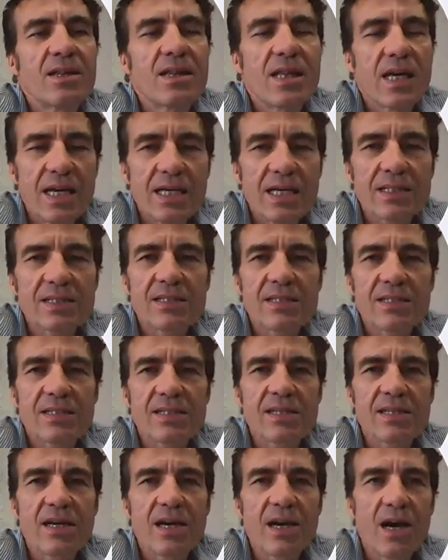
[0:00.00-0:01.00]

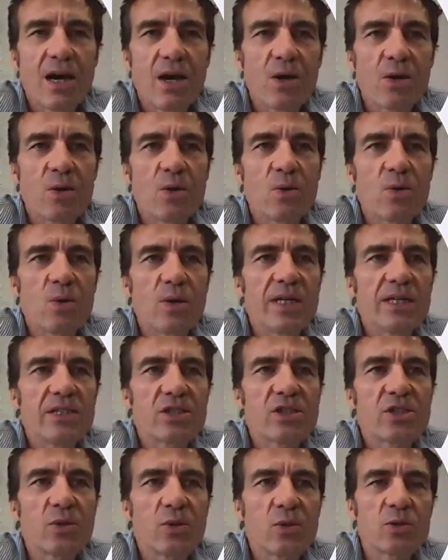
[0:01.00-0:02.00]
that's how it
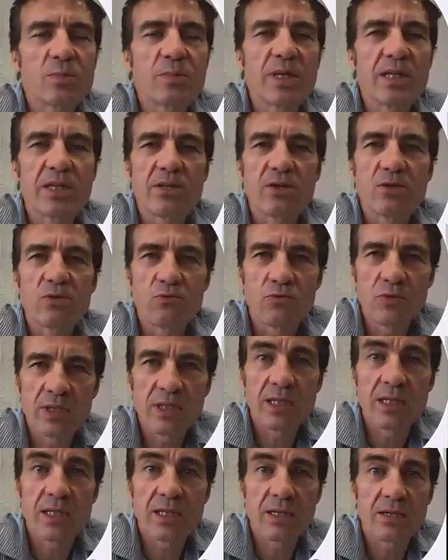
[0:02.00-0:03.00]
shows me that you
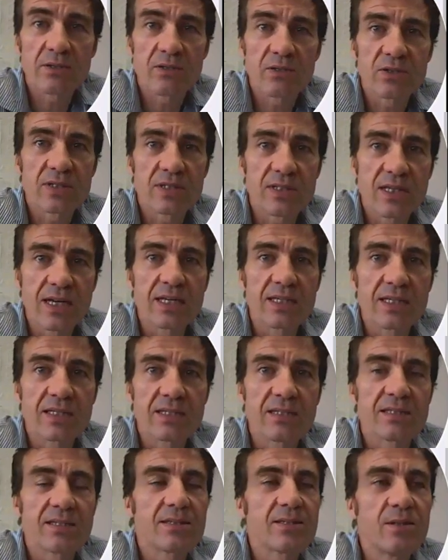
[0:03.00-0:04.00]
really
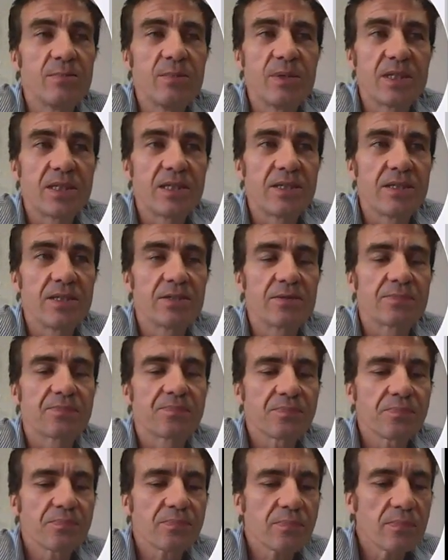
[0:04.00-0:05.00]
understand the material.
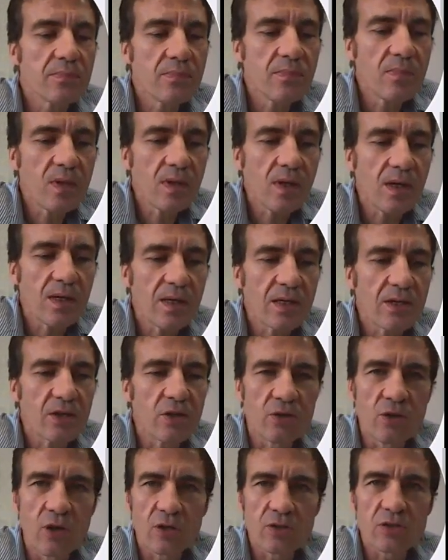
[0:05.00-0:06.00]

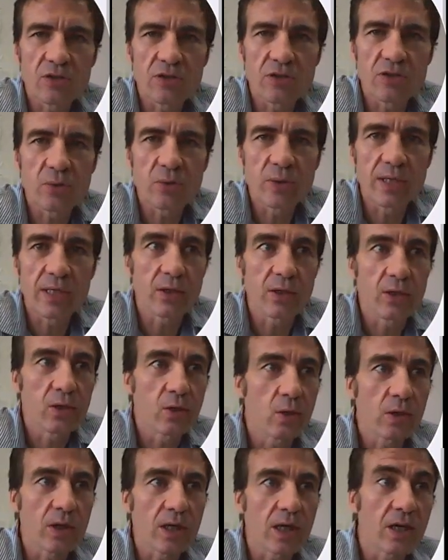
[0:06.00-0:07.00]
You're not just doing
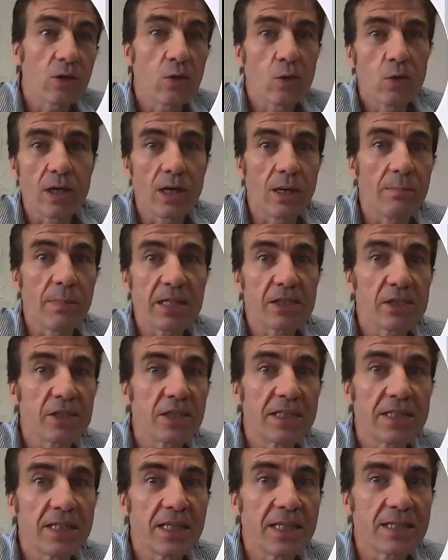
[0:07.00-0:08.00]
Coca-Cola,
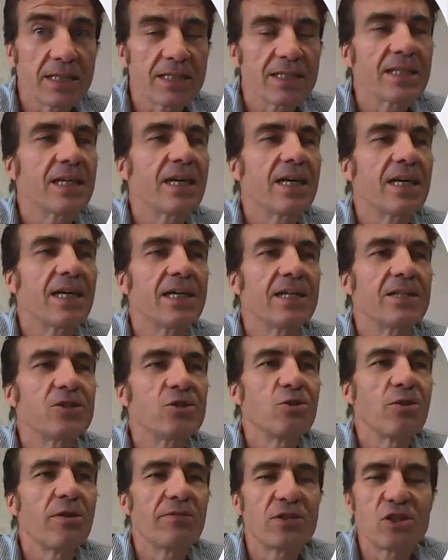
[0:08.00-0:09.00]
mashita, and
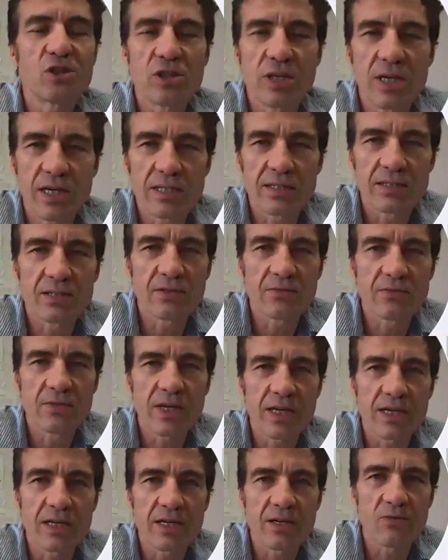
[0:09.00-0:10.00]
you have a chance of
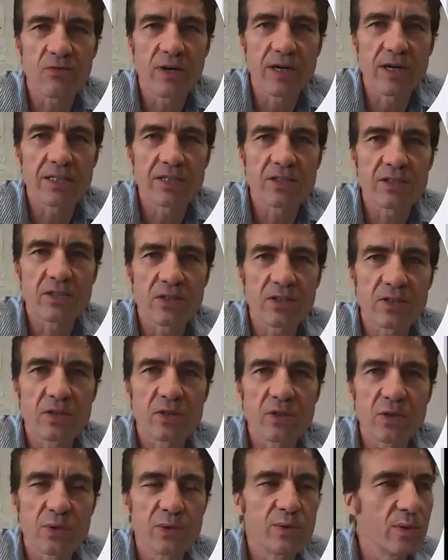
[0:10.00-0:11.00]
getting it right just
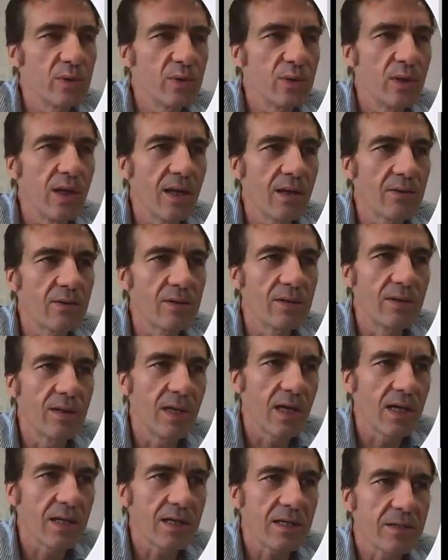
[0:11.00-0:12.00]
through good
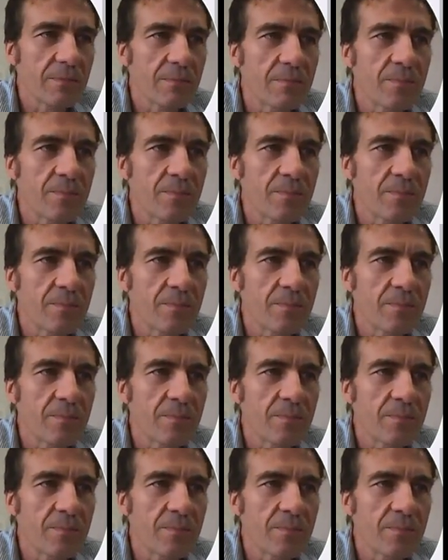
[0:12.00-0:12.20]
luck.